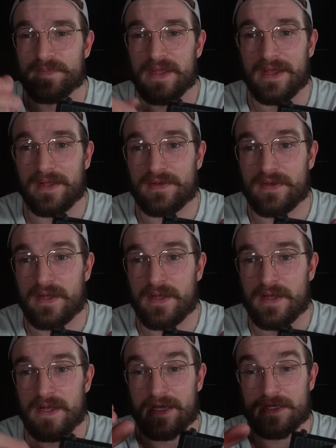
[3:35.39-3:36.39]
and
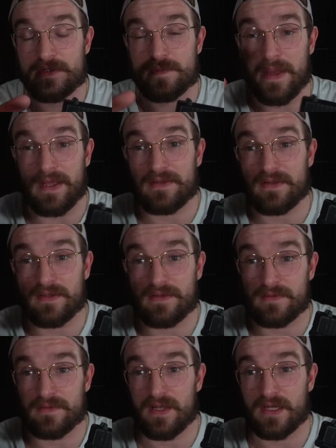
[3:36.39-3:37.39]

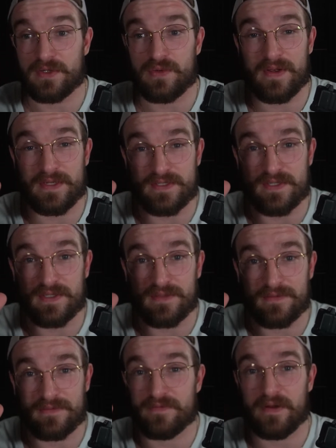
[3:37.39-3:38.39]
expanding like crazy,
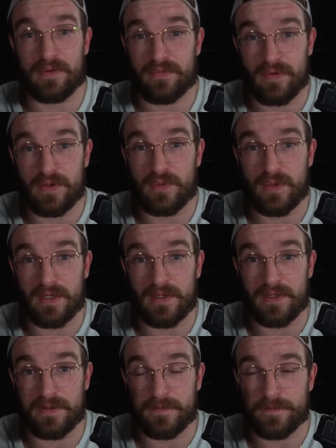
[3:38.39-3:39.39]
very, very
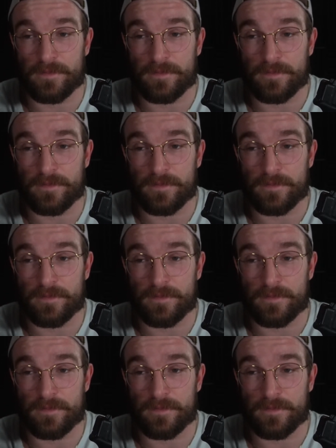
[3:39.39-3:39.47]
quickly.